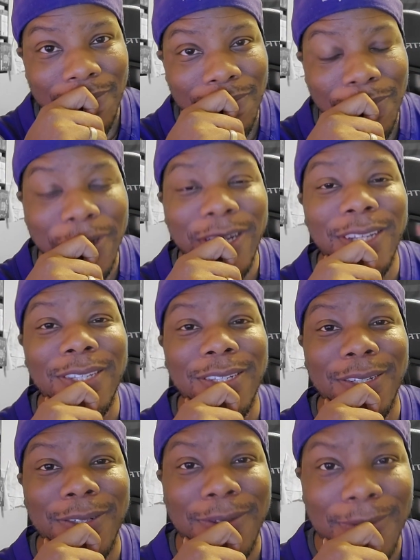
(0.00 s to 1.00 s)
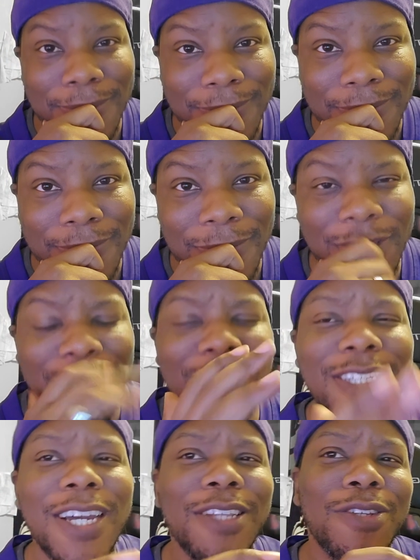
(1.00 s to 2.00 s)
But
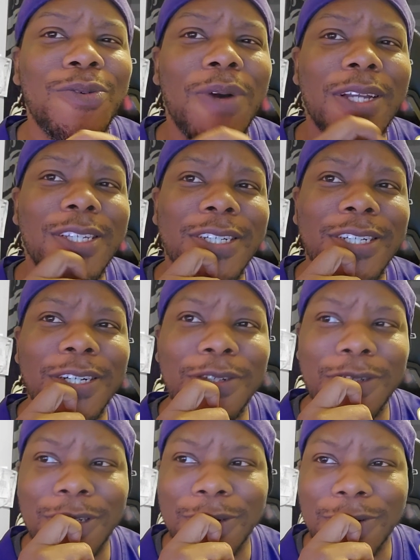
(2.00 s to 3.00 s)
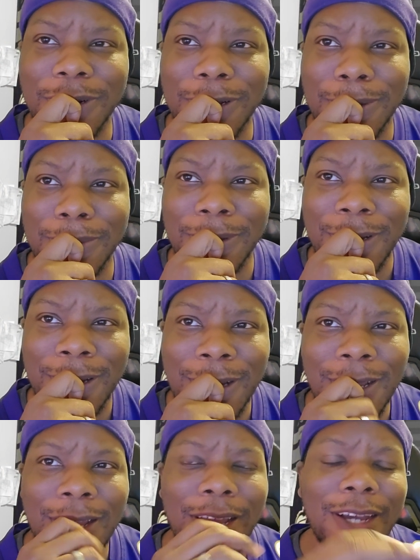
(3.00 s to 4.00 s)
just got through watching Coach stream,
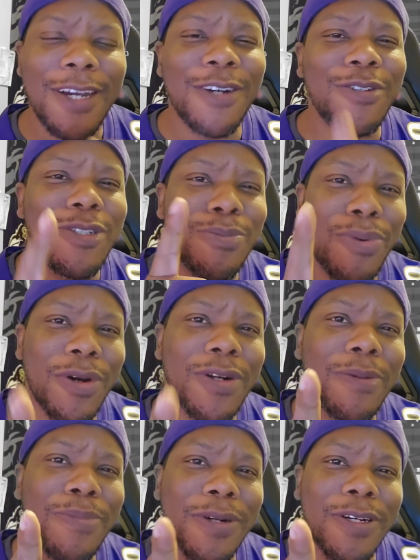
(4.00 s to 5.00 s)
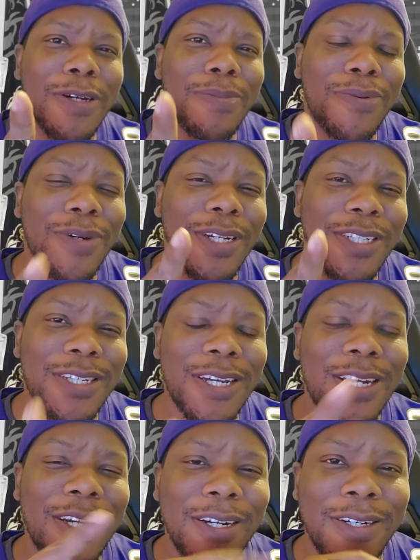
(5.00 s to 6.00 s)
and Coach brought up a good point.
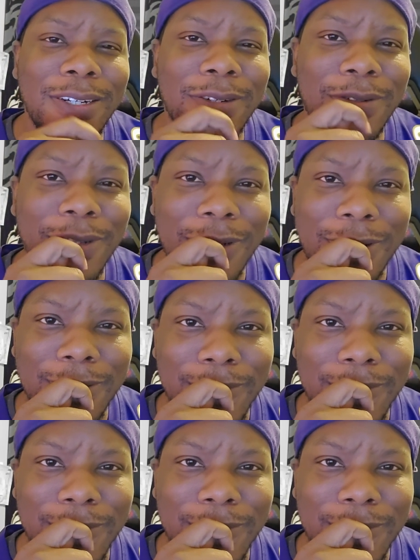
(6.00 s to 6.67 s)
Shout out, Coach.